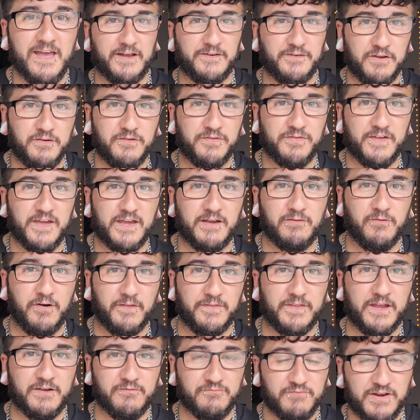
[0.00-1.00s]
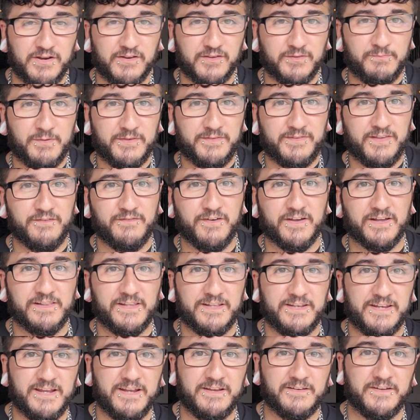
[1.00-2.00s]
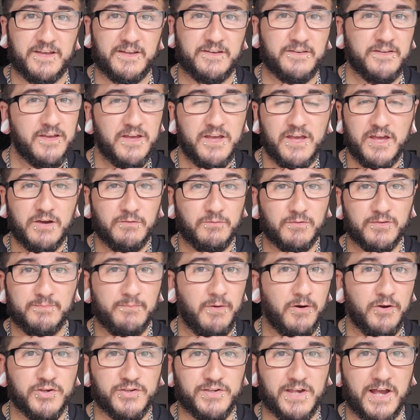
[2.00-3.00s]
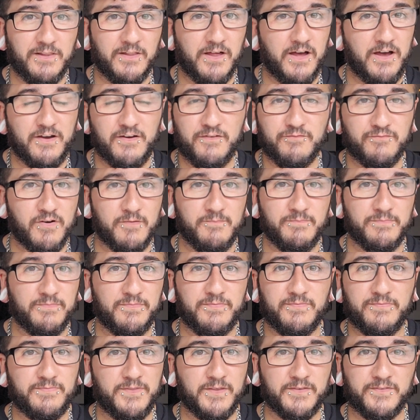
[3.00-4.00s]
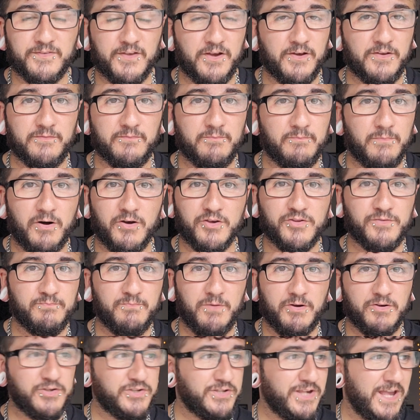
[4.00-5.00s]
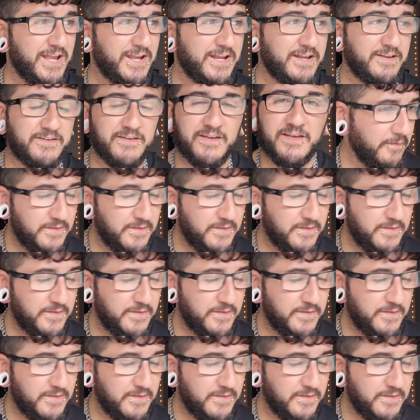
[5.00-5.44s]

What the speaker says: I do think what the arena specifically needed was more shelter from the sun, more shade.